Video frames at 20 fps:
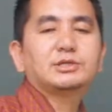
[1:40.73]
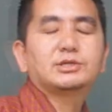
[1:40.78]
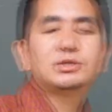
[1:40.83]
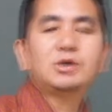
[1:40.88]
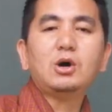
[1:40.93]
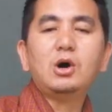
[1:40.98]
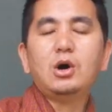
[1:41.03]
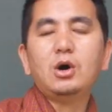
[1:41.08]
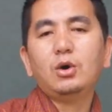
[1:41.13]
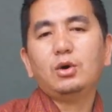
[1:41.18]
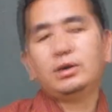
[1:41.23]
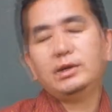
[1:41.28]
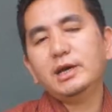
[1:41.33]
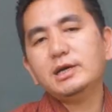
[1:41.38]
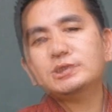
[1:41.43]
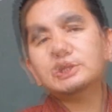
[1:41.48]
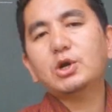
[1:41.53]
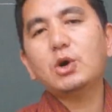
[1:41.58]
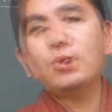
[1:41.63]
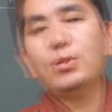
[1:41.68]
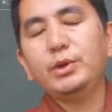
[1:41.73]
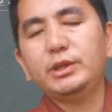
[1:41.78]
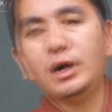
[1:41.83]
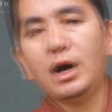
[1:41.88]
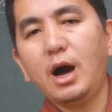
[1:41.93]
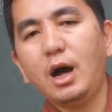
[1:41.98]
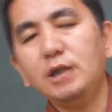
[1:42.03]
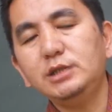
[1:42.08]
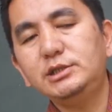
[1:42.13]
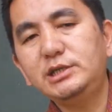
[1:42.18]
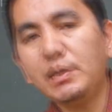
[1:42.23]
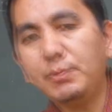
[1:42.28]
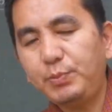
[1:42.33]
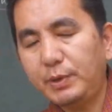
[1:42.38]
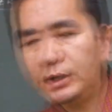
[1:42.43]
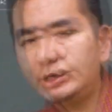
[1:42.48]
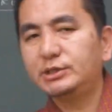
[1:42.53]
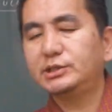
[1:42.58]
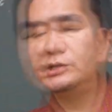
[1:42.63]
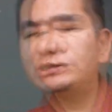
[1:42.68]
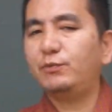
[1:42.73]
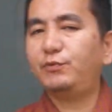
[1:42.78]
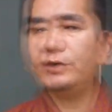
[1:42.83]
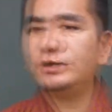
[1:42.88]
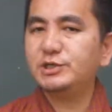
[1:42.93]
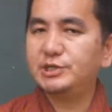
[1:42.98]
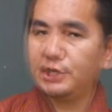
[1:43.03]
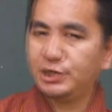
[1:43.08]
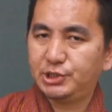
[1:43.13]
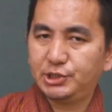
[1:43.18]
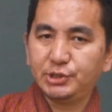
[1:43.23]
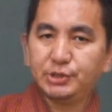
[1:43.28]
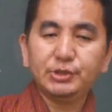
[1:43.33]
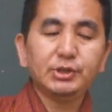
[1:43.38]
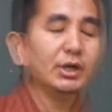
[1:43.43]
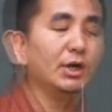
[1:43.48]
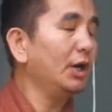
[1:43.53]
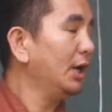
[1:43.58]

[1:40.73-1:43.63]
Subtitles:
so let's go with the algebraic differentiation.